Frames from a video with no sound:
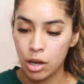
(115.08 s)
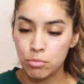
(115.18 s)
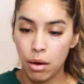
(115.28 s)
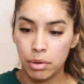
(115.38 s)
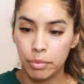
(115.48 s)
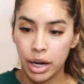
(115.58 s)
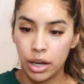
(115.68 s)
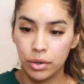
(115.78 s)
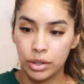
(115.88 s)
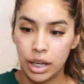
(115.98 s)
Bobbi
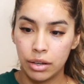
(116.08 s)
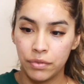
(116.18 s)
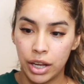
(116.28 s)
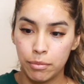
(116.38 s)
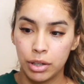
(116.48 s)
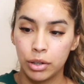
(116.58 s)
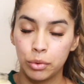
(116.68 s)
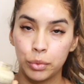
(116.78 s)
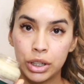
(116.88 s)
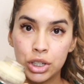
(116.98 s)
Brown Vitamin
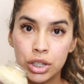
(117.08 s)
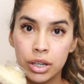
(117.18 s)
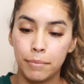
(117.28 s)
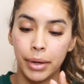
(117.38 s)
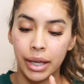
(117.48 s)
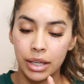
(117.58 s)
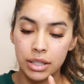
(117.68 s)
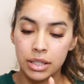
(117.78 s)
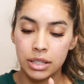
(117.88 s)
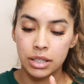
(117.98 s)
Enrich
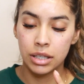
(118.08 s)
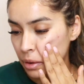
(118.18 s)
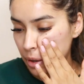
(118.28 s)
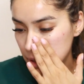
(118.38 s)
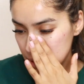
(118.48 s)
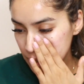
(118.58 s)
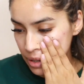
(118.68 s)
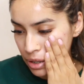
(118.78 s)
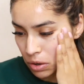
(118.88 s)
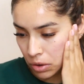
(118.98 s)
base. This is
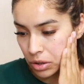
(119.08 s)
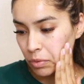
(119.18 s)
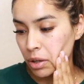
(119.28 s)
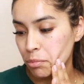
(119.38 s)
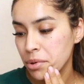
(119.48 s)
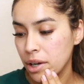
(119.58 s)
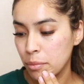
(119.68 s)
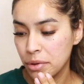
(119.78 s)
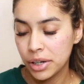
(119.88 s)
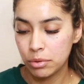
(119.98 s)
an all-in-one
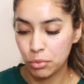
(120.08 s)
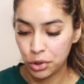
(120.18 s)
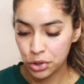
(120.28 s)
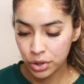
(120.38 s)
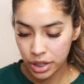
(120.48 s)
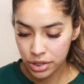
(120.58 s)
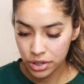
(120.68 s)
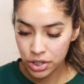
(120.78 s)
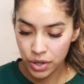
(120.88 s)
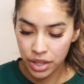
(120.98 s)
primer and
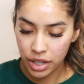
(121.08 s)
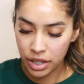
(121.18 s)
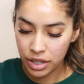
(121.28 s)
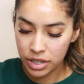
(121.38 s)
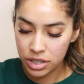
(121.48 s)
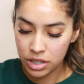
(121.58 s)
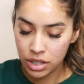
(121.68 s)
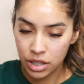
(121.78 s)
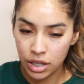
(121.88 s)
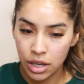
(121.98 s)
moisturizer, so I think this is,
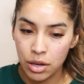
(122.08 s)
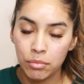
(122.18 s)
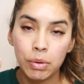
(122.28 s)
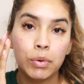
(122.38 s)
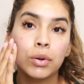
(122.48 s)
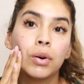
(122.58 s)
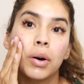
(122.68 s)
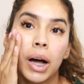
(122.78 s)
people